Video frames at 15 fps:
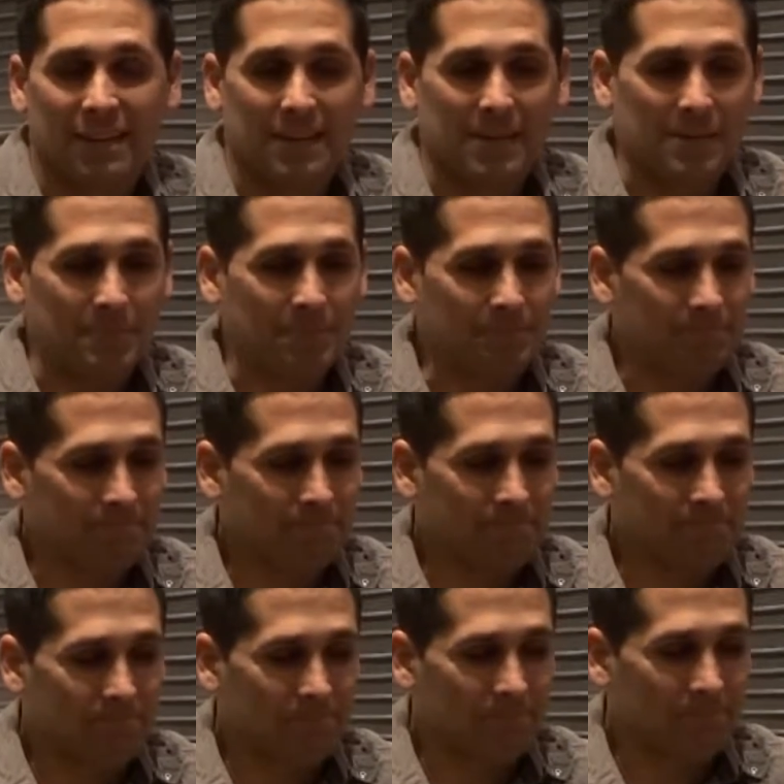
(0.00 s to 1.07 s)
um,
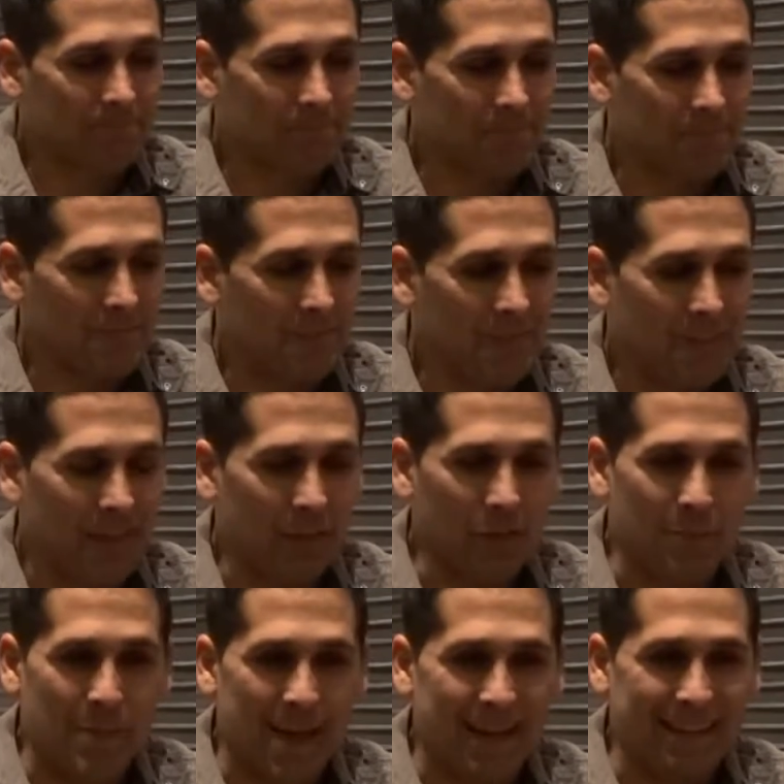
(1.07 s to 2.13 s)
I
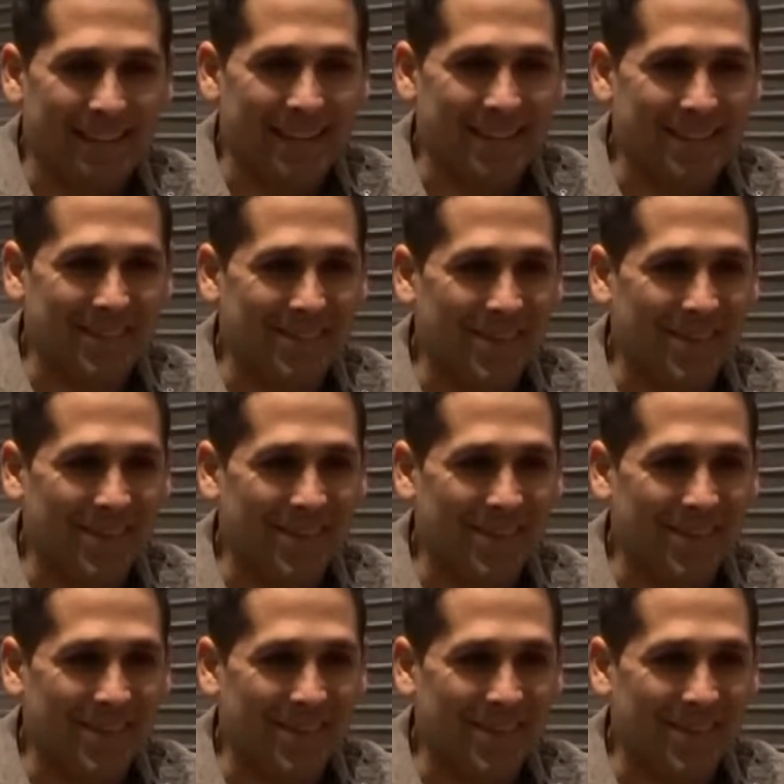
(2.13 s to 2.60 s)
look back at that